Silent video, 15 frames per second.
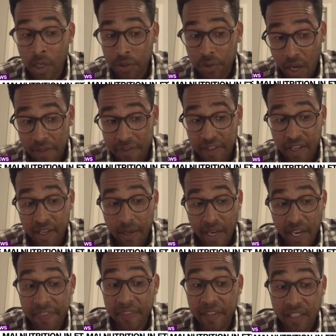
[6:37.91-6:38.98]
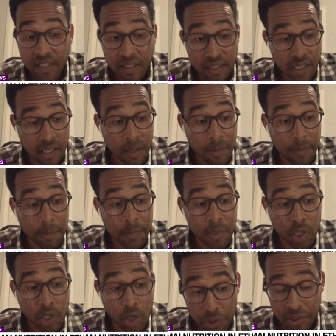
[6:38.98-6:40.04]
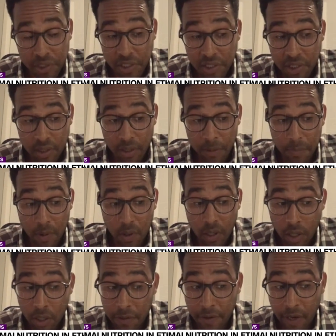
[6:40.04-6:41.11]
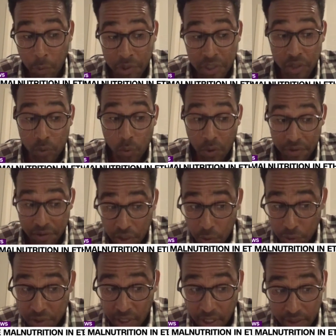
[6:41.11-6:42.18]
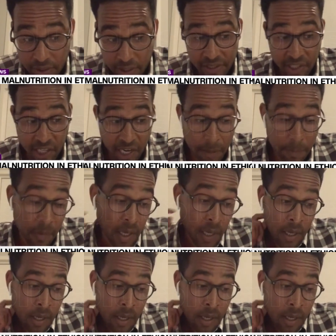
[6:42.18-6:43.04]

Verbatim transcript: to other ethnic uh, minorities, uh, although I wouldn't want to use that, that term.